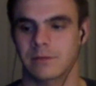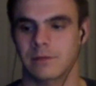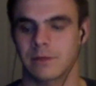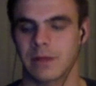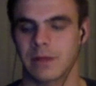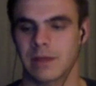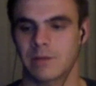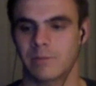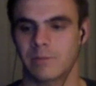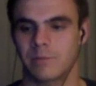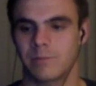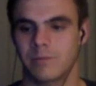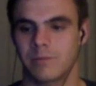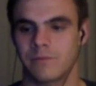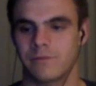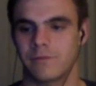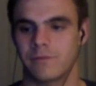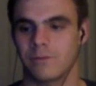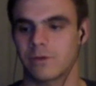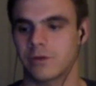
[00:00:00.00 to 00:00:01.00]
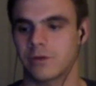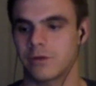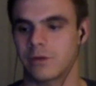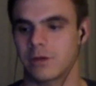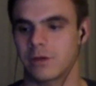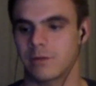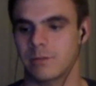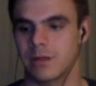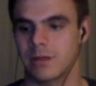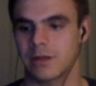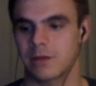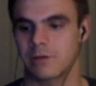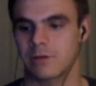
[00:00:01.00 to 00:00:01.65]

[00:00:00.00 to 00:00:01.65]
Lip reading: Like before you commit a